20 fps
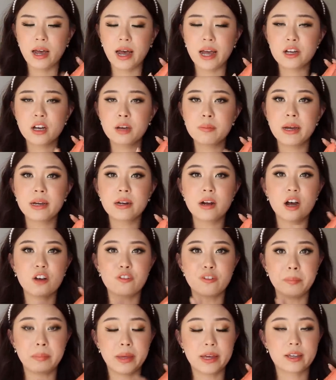I got mine
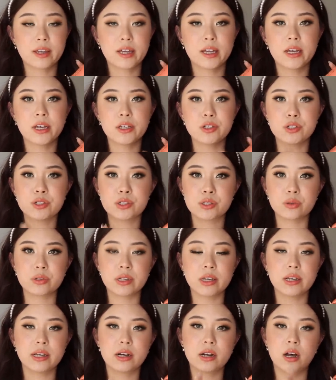off Mecca and you still
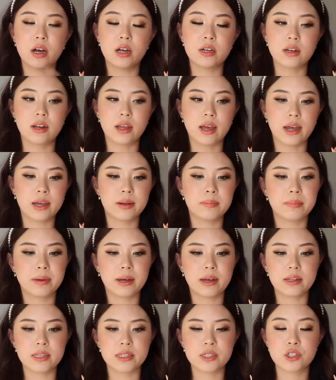can get it online,
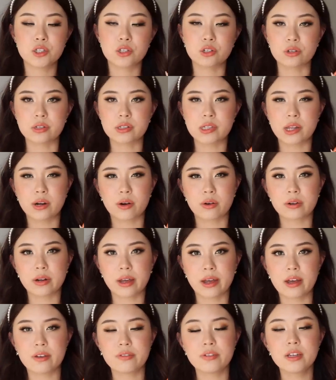but in stores they don't
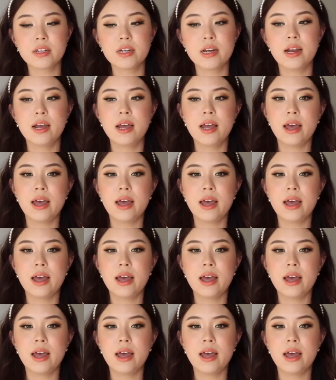have it.